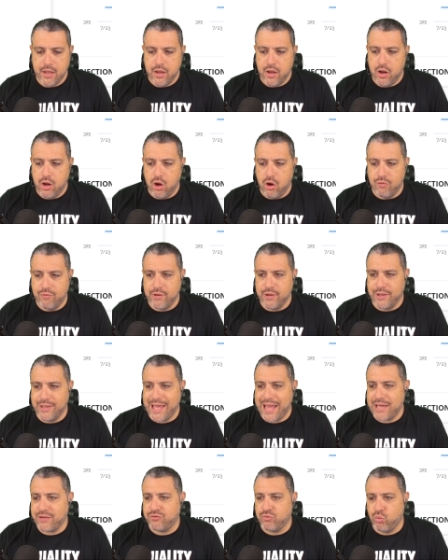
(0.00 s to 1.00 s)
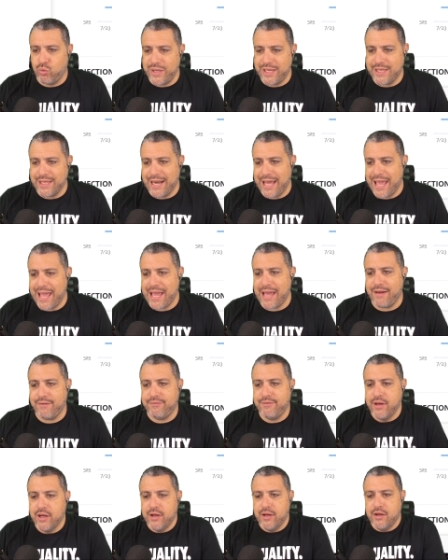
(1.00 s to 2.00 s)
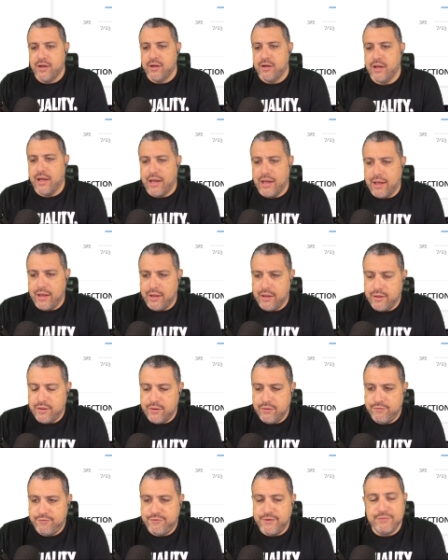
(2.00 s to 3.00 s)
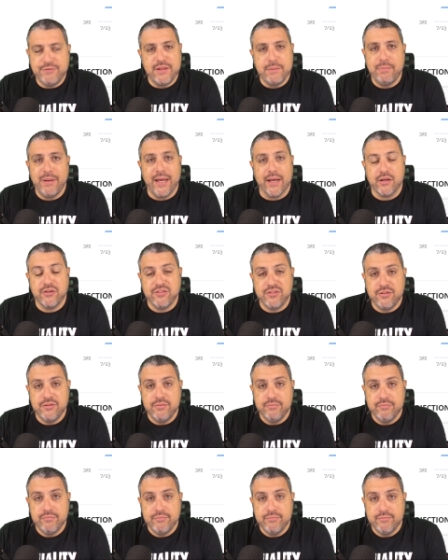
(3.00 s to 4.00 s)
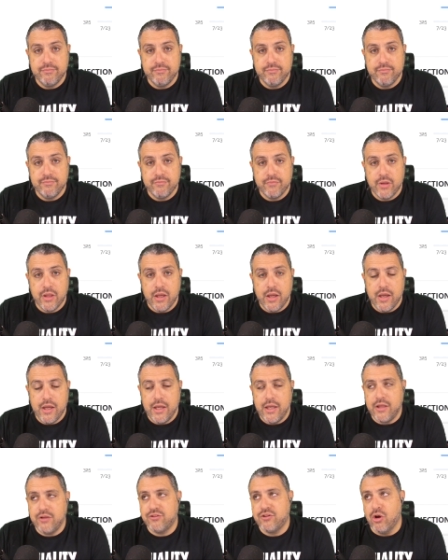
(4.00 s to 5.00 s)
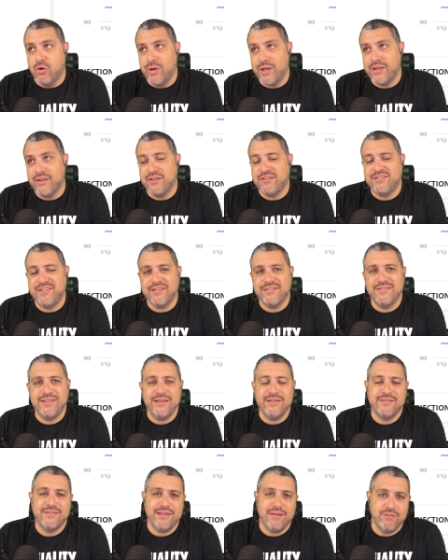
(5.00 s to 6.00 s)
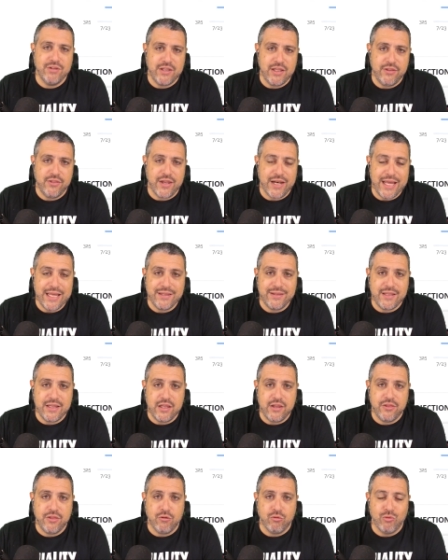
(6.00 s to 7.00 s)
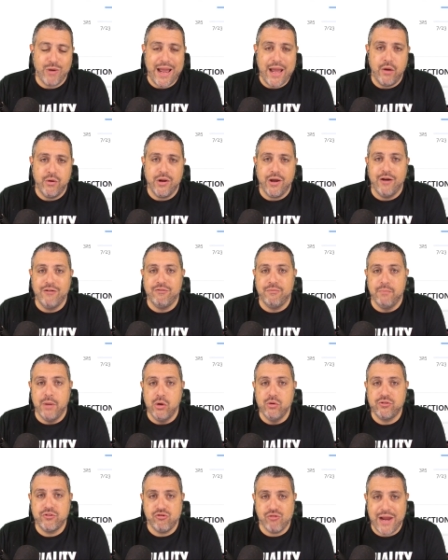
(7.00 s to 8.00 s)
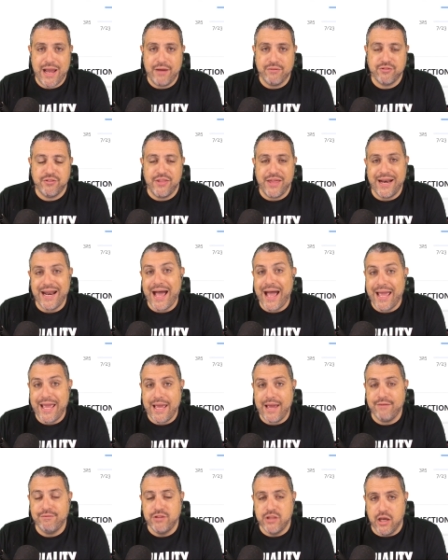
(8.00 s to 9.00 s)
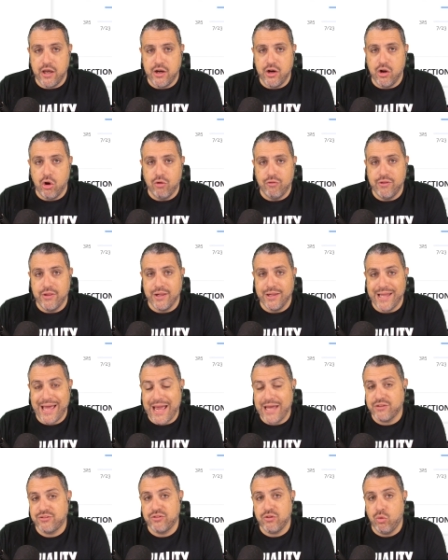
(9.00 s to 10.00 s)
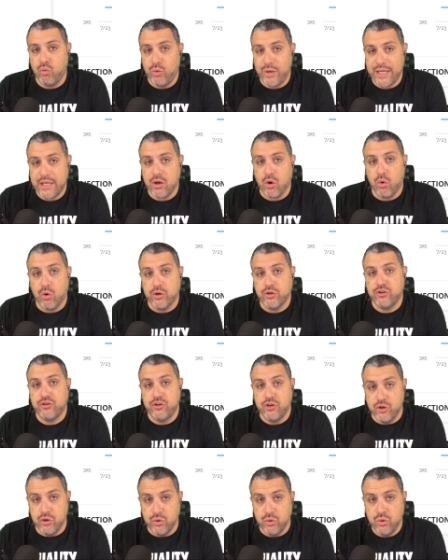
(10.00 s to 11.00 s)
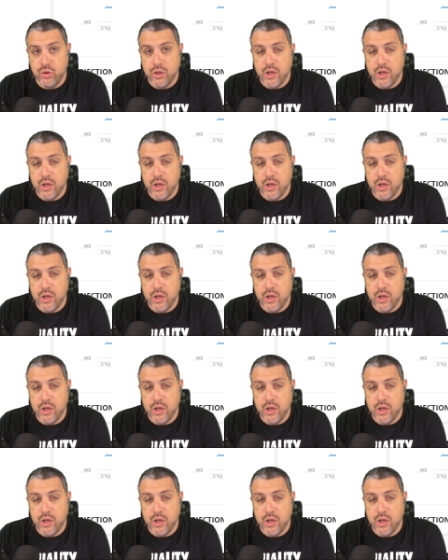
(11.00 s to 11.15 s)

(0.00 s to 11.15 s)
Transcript: over the last week and a half, uh, 50 picks. He's going in the 16th, 17th, and 18th round of most drafts that I have done over the last week or two.